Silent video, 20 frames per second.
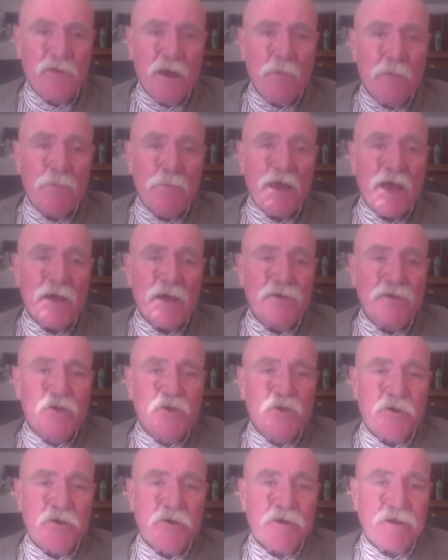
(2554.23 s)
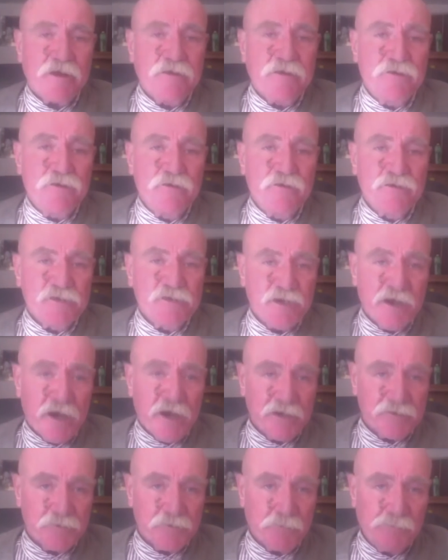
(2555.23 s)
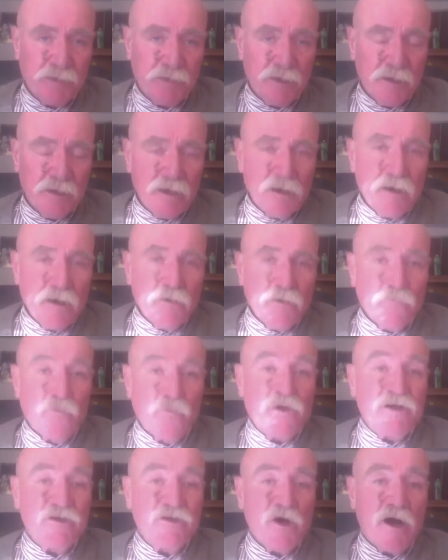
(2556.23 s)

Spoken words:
pan-Turkic enthusiasm, we talked,